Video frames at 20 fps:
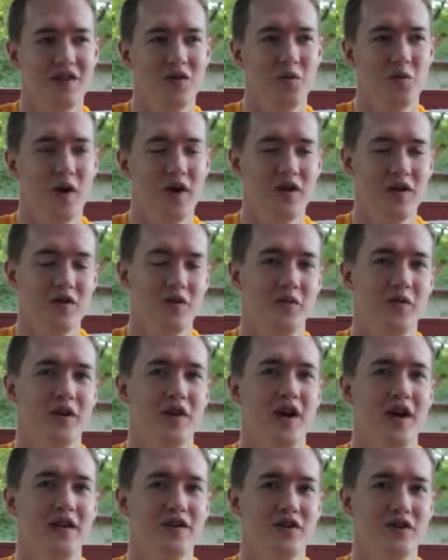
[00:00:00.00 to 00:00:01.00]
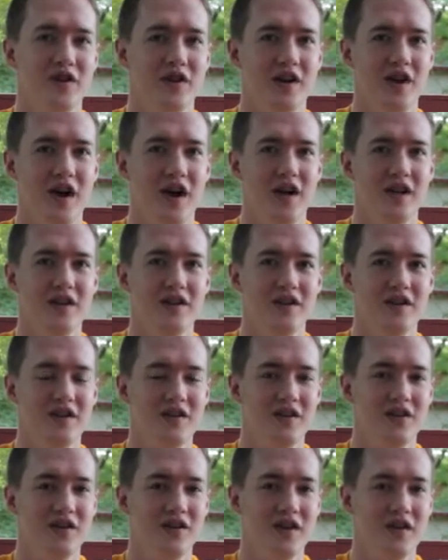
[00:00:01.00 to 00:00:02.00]
whether you realize it or not,
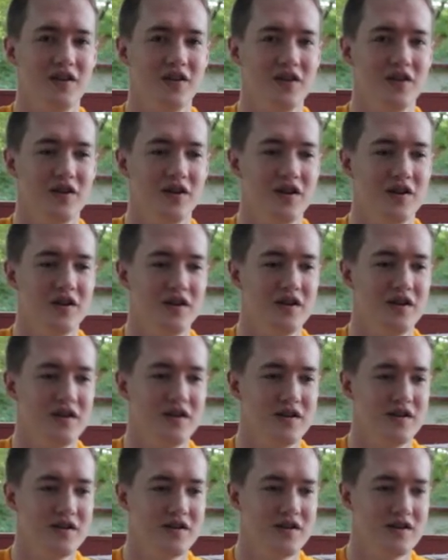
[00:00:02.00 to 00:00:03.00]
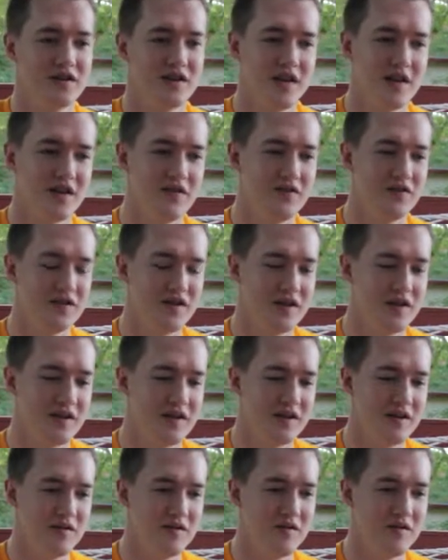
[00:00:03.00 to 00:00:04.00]
you're either slave
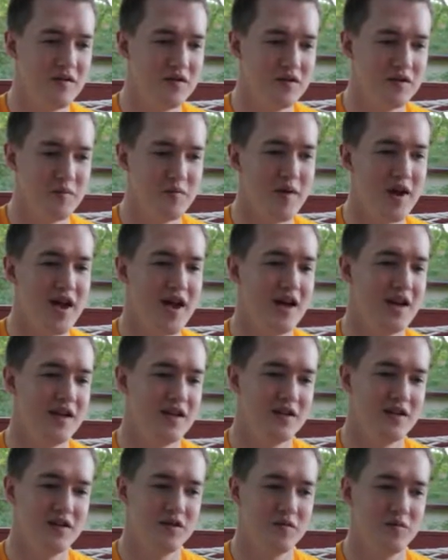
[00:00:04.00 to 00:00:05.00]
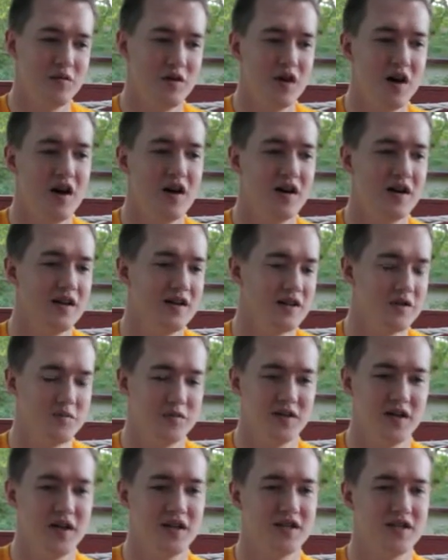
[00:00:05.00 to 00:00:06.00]
to to man and to belongings, to
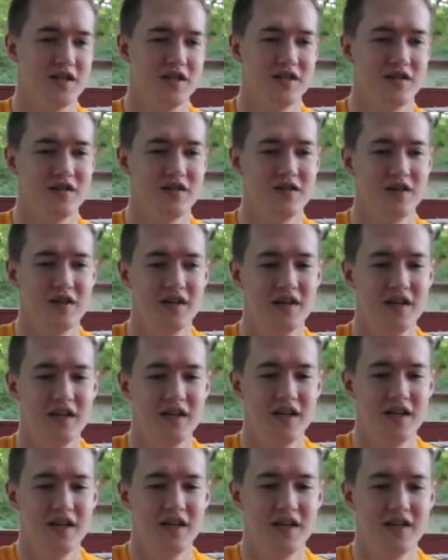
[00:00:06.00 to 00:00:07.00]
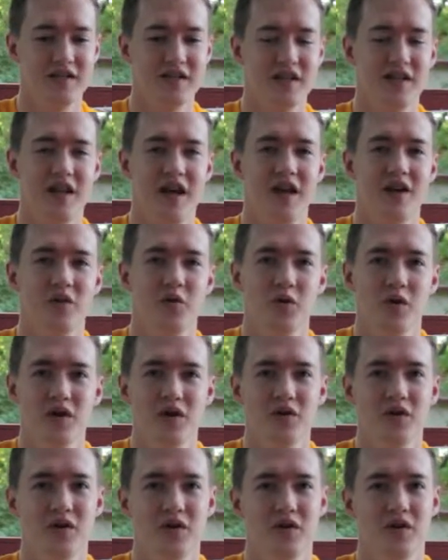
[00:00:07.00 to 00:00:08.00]
possessions, things like that, or
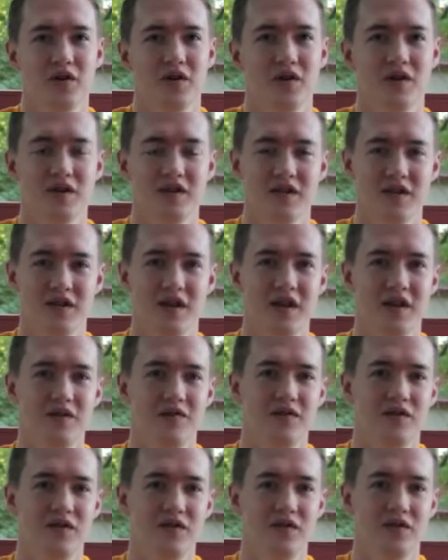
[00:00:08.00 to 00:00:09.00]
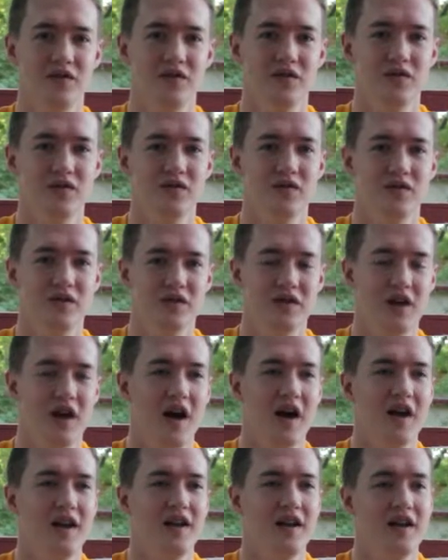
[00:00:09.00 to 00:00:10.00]
you're slave to
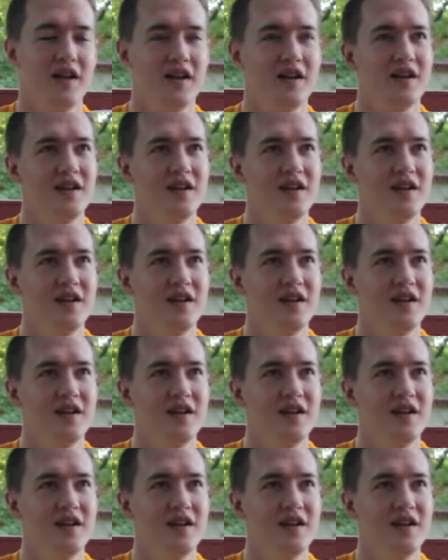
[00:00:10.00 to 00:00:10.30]
God. And